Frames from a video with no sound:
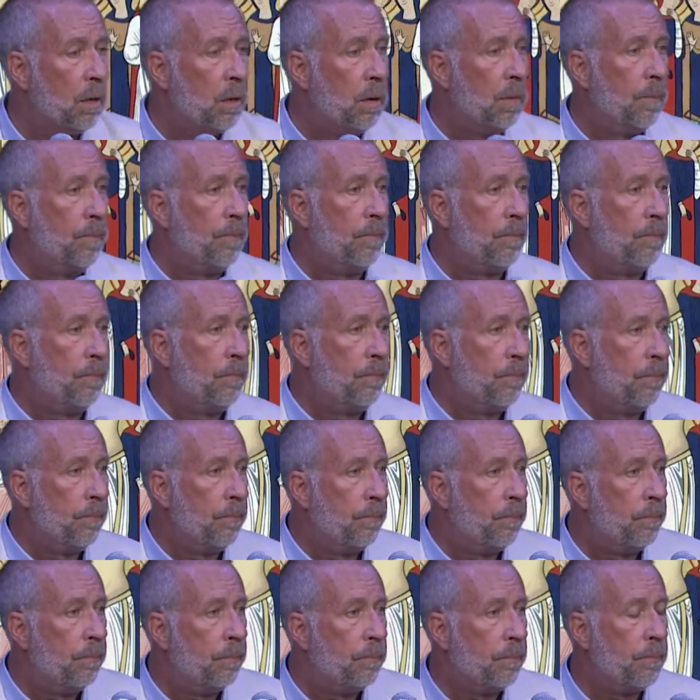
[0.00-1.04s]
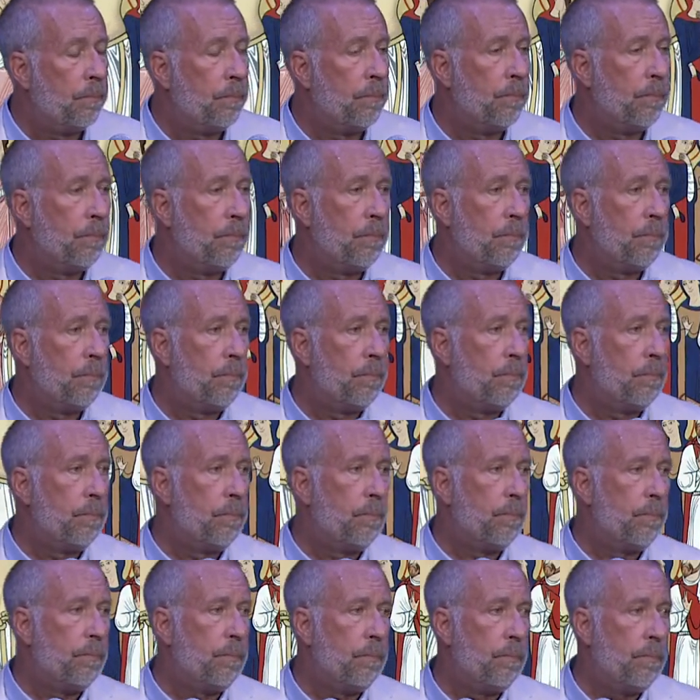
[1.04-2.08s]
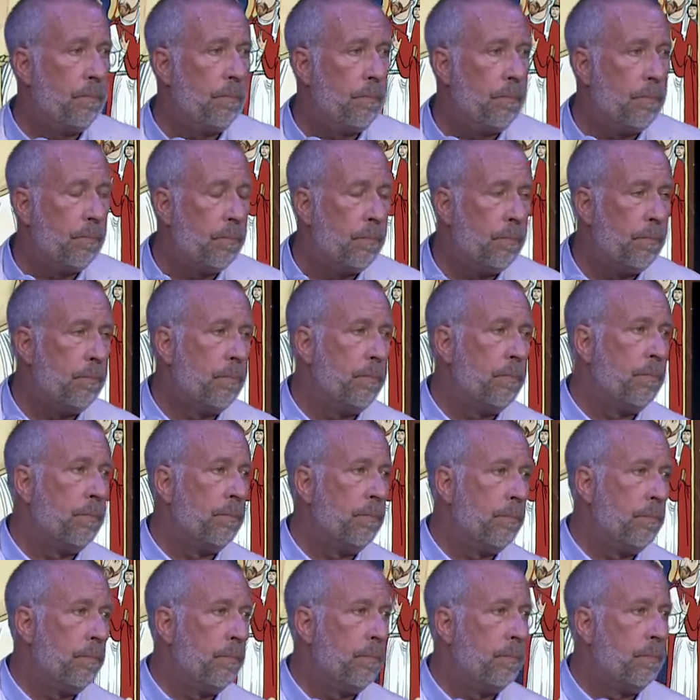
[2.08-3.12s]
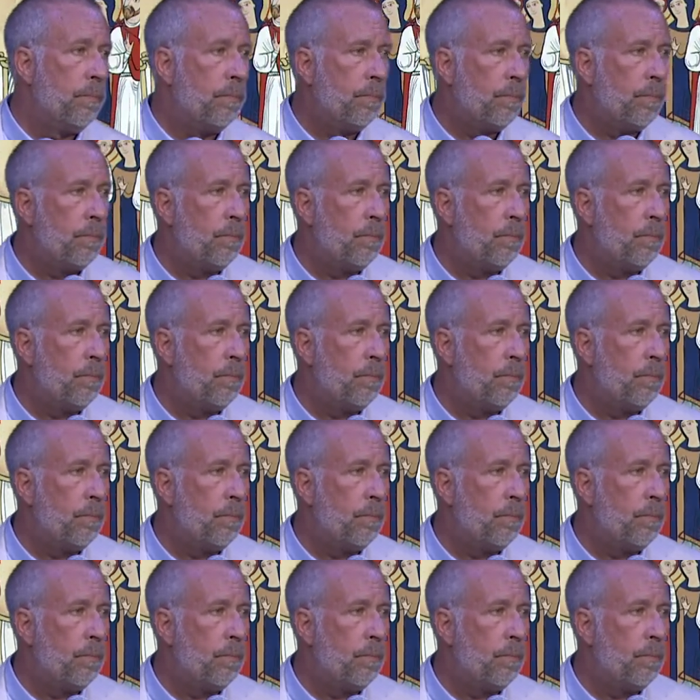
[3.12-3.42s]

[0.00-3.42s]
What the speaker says: (silence)